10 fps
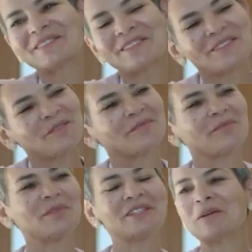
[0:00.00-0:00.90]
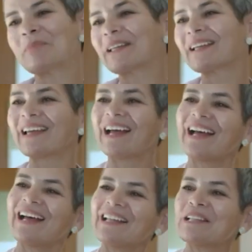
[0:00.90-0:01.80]
get a better feel for
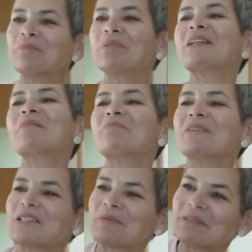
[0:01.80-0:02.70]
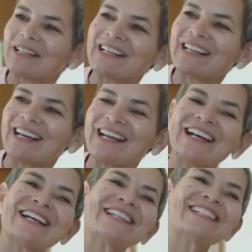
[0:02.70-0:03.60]
the inherited property
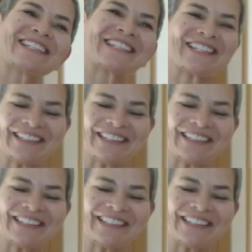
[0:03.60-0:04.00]
value may be